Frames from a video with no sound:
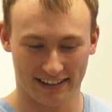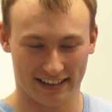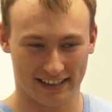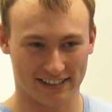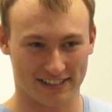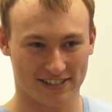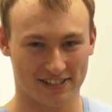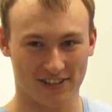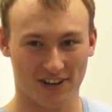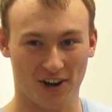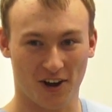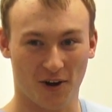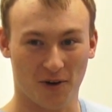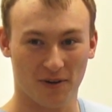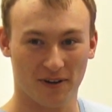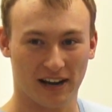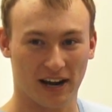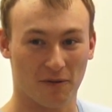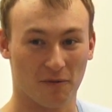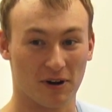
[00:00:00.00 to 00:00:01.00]
And
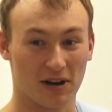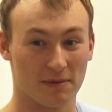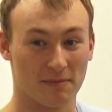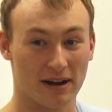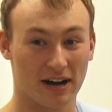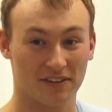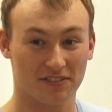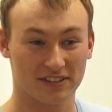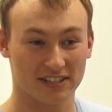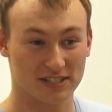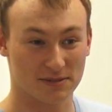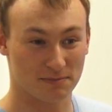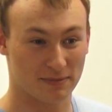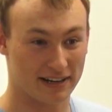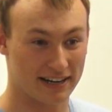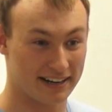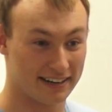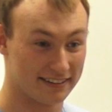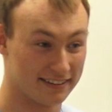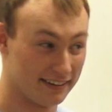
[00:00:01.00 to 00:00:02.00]
so I went about this
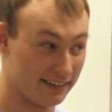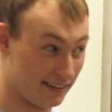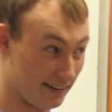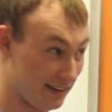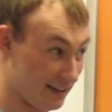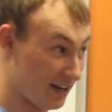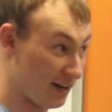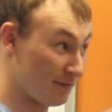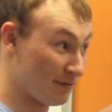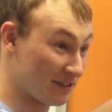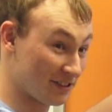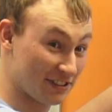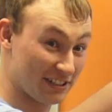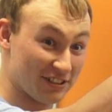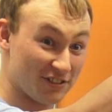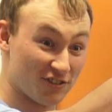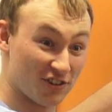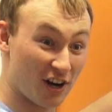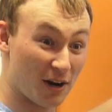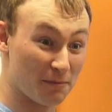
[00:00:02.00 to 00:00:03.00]
by
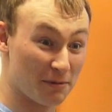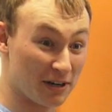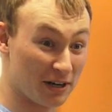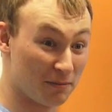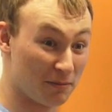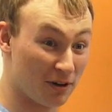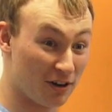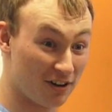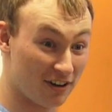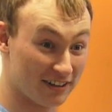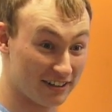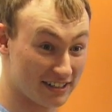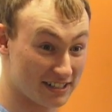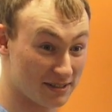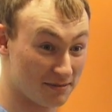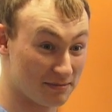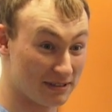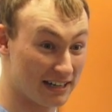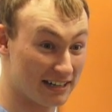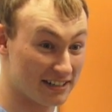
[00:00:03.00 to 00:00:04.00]
obviously dropping a ball onto
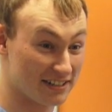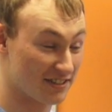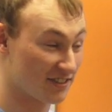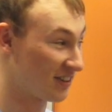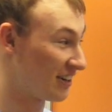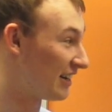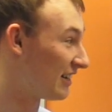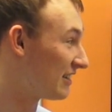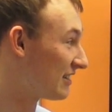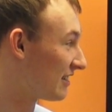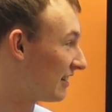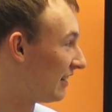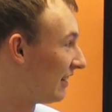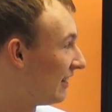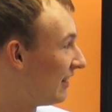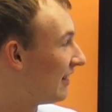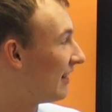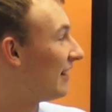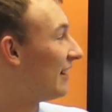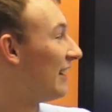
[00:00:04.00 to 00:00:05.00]
some tennis strings.
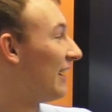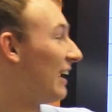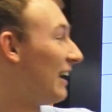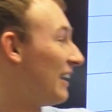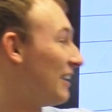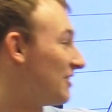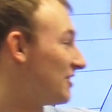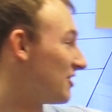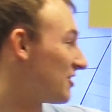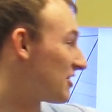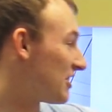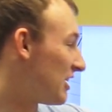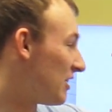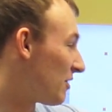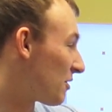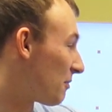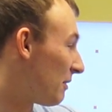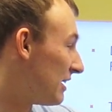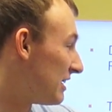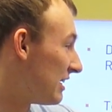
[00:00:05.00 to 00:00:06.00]
As you see
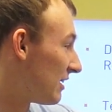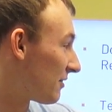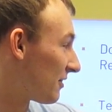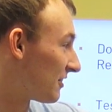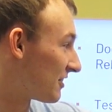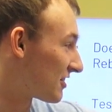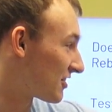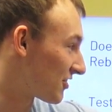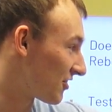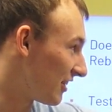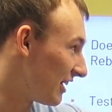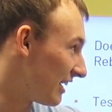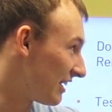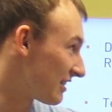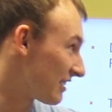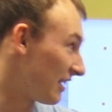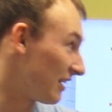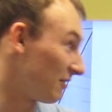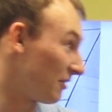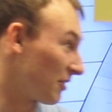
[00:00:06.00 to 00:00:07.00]
with my different
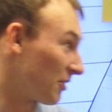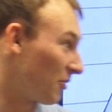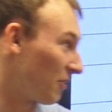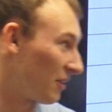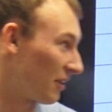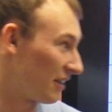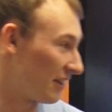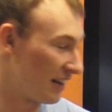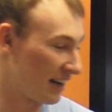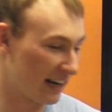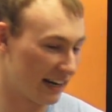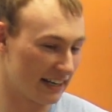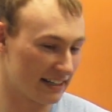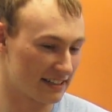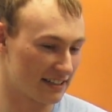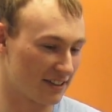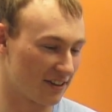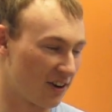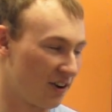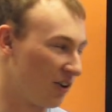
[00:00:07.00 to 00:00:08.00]
strings, I recorded the
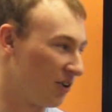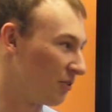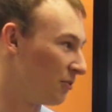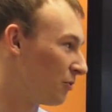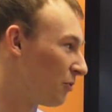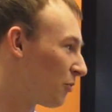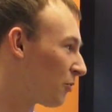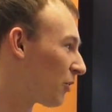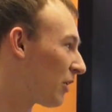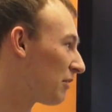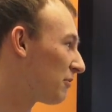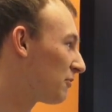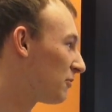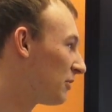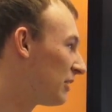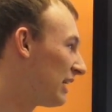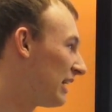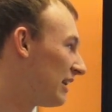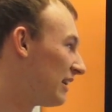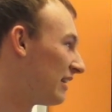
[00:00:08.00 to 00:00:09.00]
heights. They're all
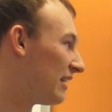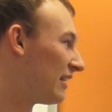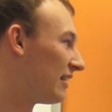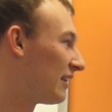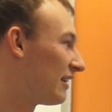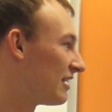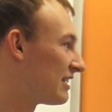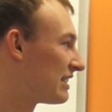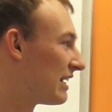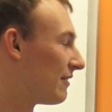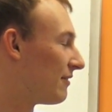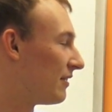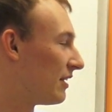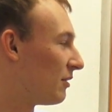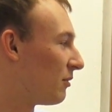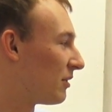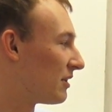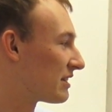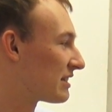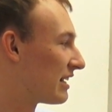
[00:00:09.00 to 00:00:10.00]
roughly in the
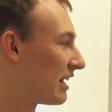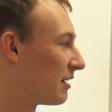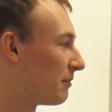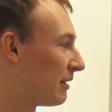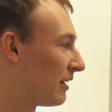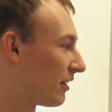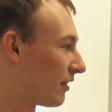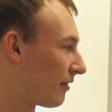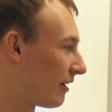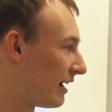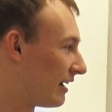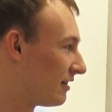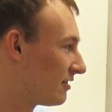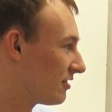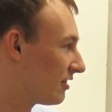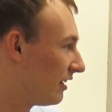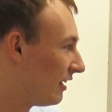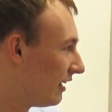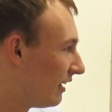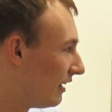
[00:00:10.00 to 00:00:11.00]
71 centimeter range.